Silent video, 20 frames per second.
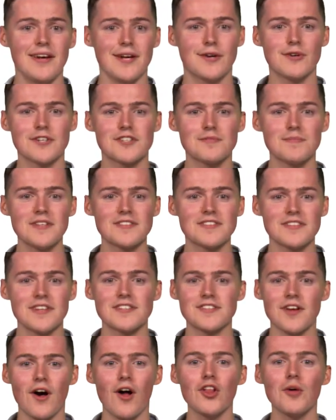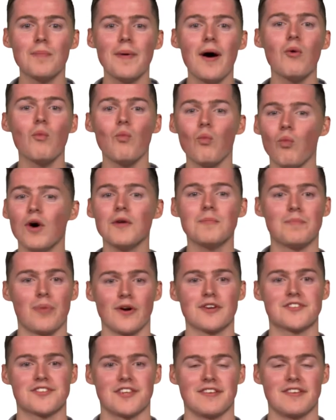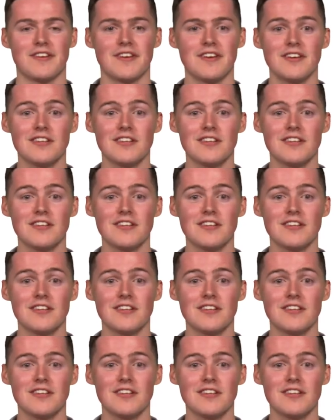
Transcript: Christmas is all about one person,